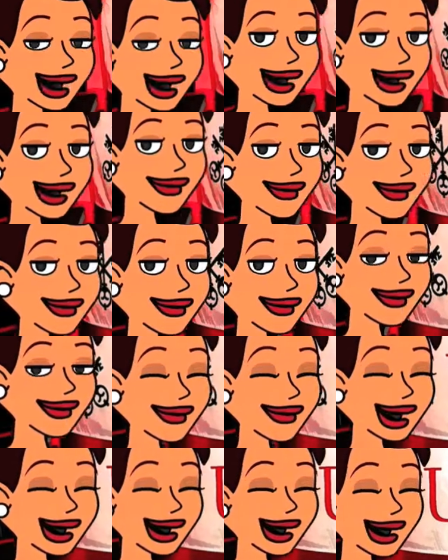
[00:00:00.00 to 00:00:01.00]
car.
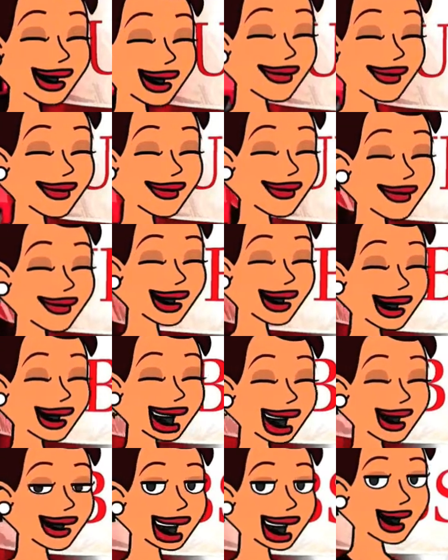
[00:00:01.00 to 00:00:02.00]
Hmm,
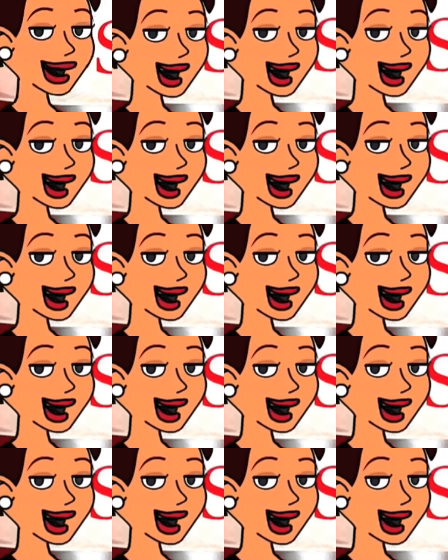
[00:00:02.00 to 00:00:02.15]
you think they'll